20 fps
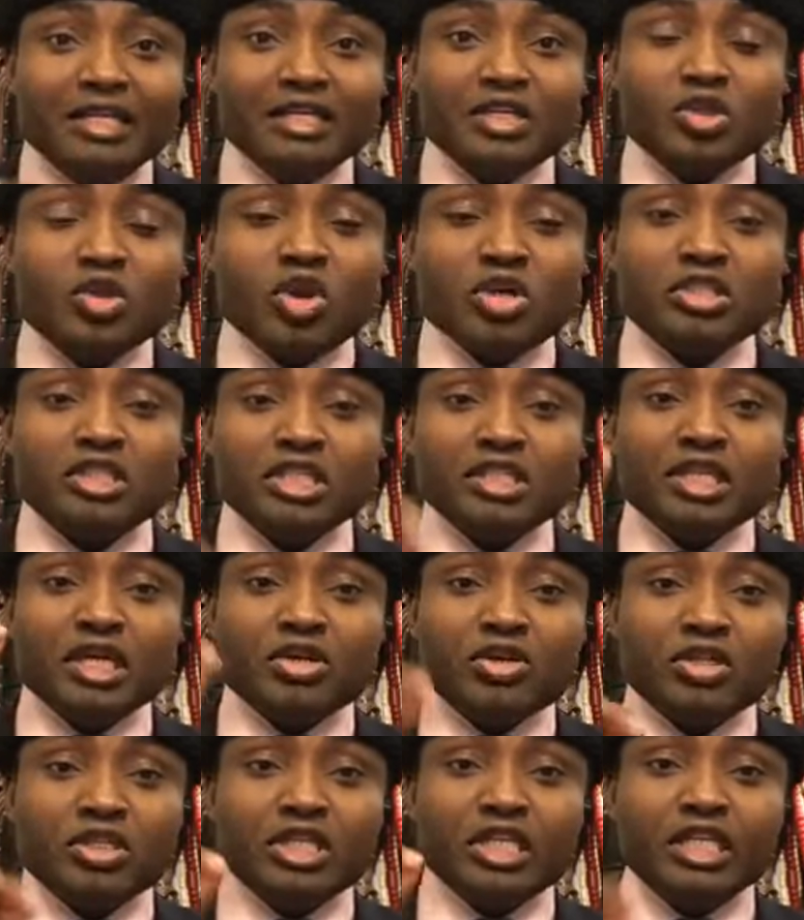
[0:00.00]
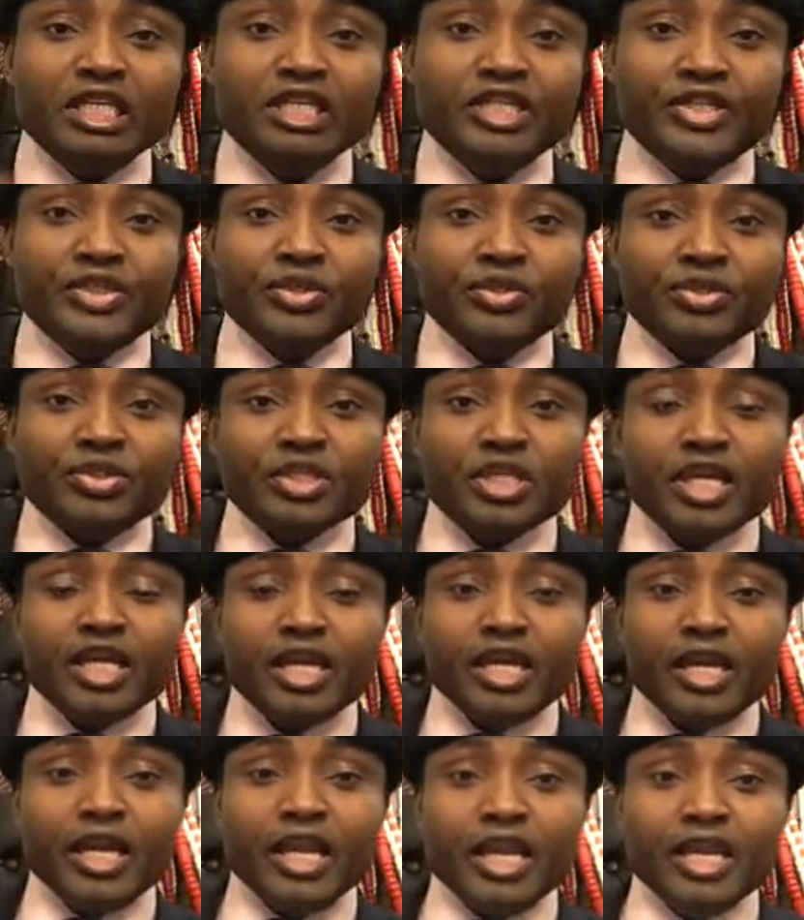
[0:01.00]
discussing security issues
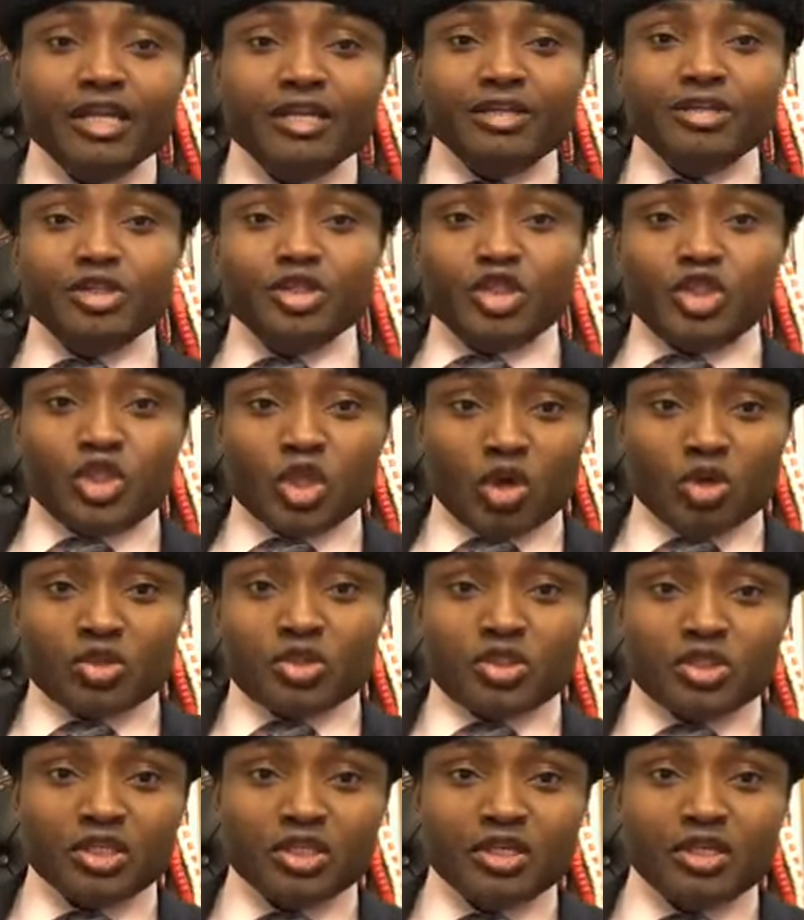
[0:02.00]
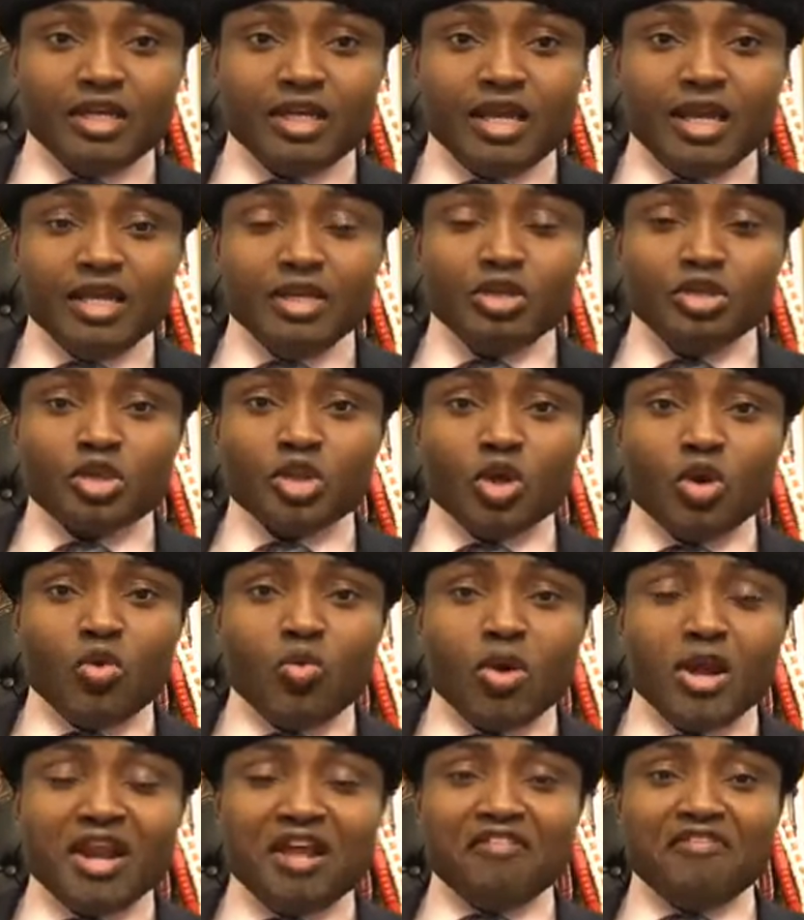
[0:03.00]
in Jos. So
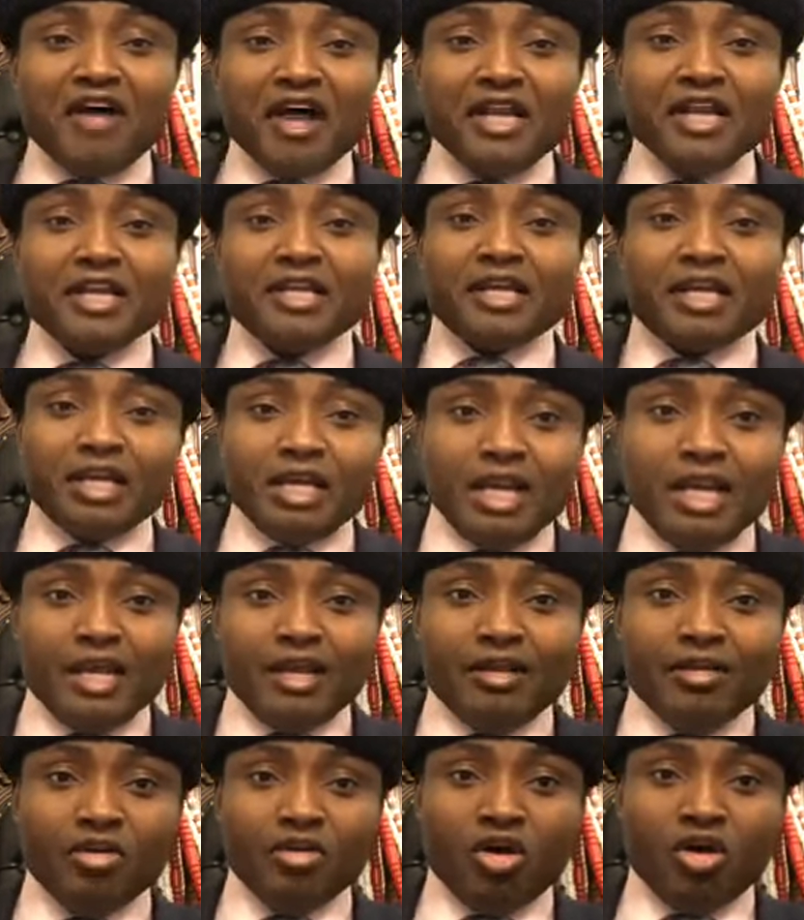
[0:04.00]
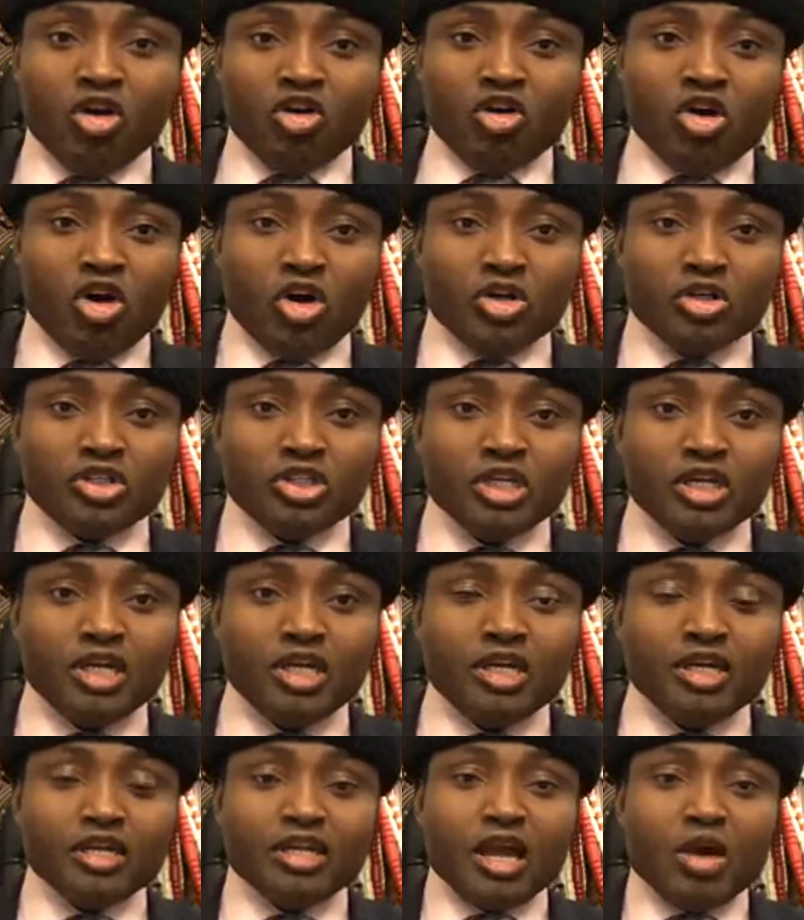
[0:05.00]
whenever the killing occurred,
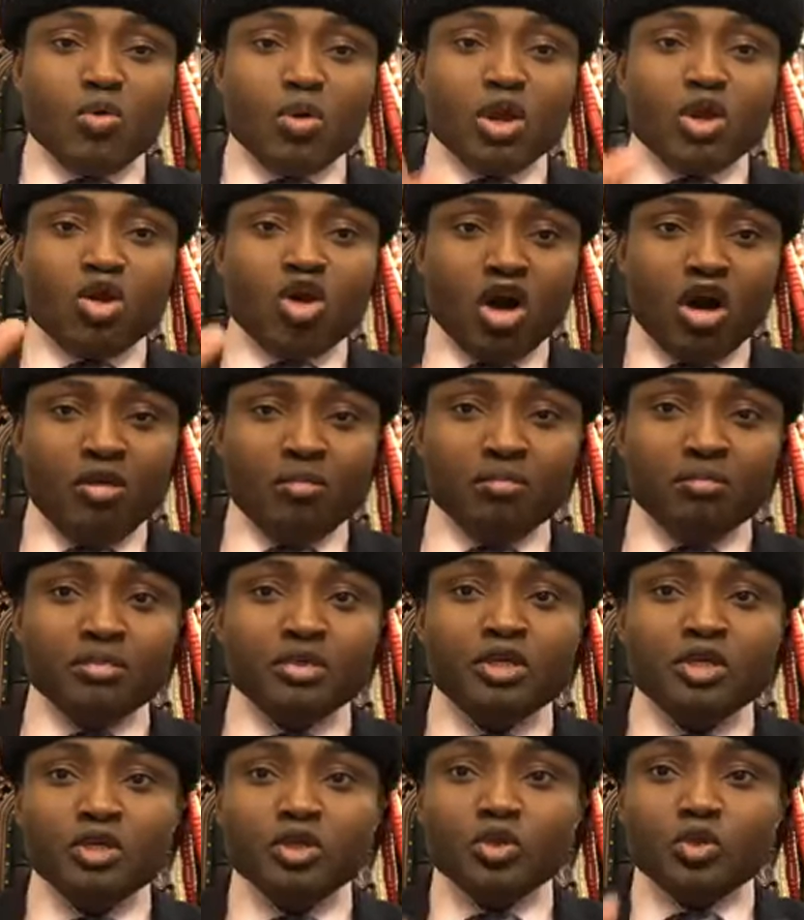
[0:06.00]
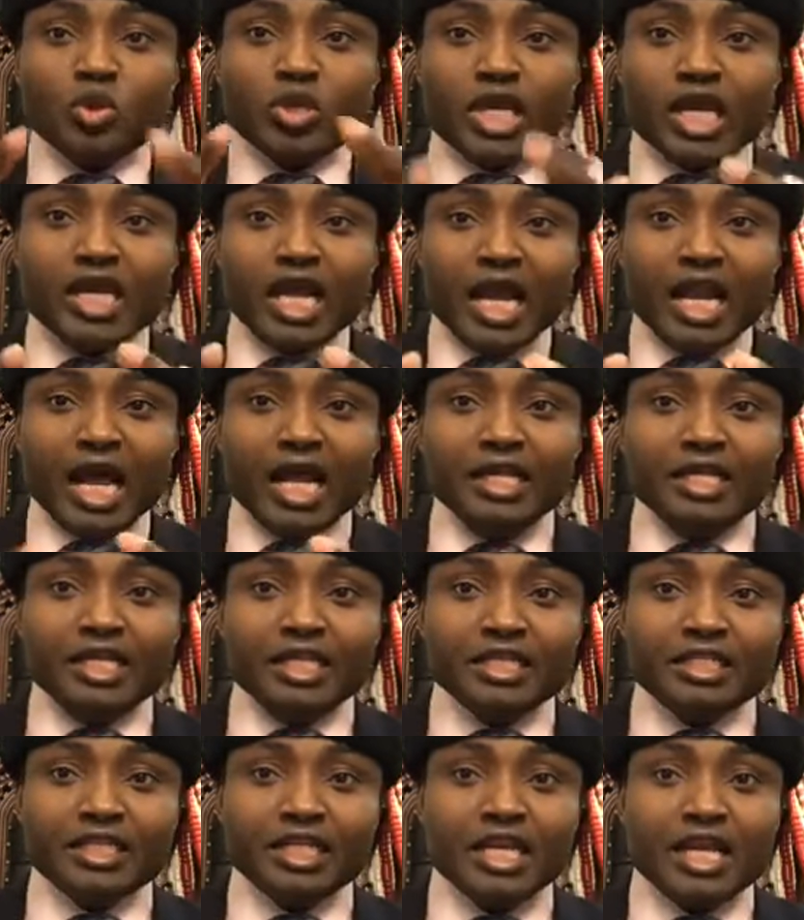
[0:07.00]
they will come together like
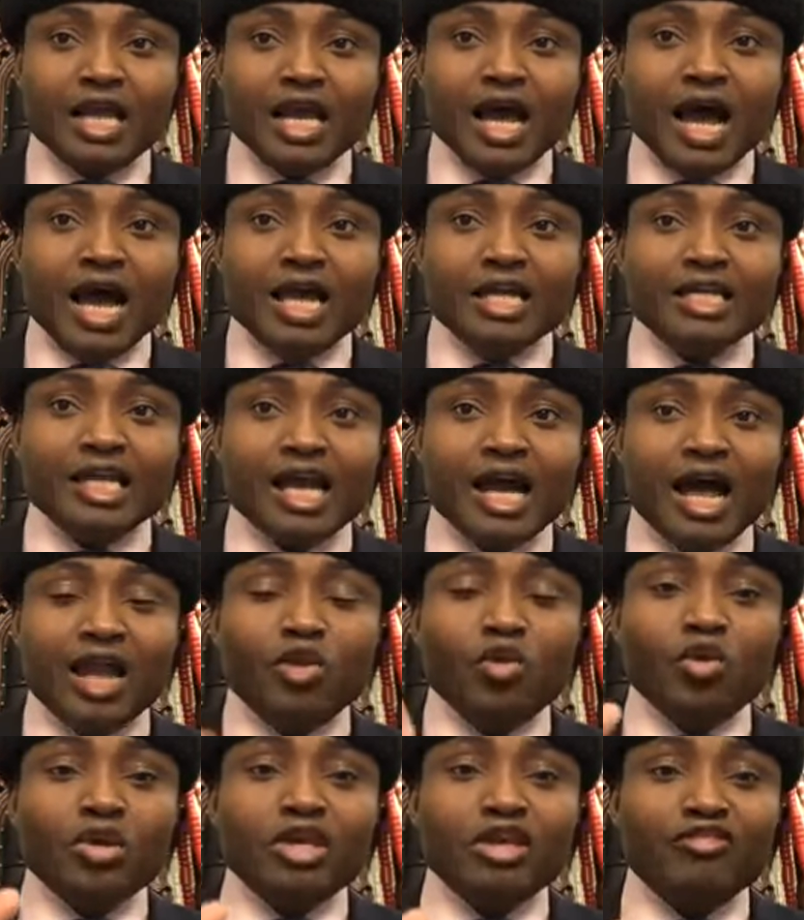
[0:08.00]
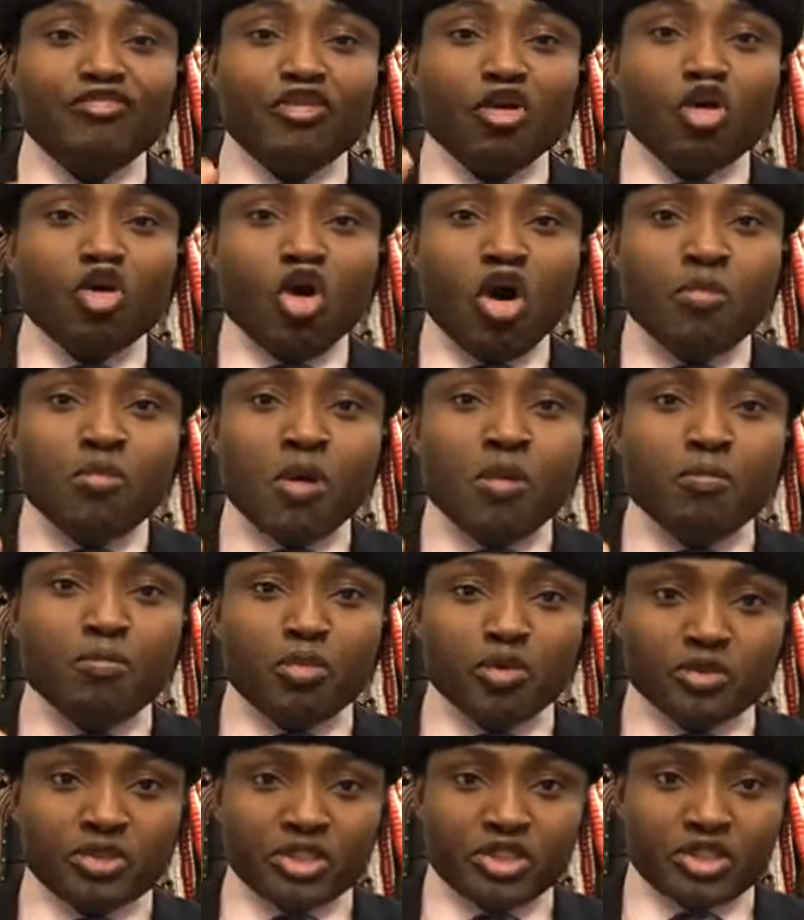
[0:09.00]
this and they are looking for common
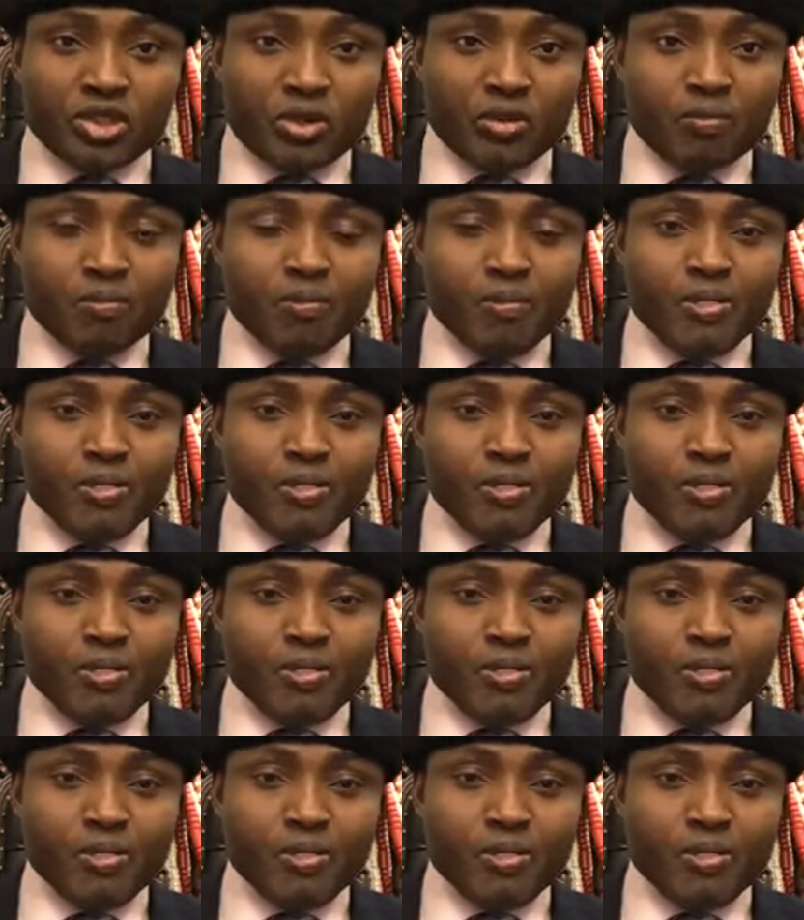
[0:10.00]
position.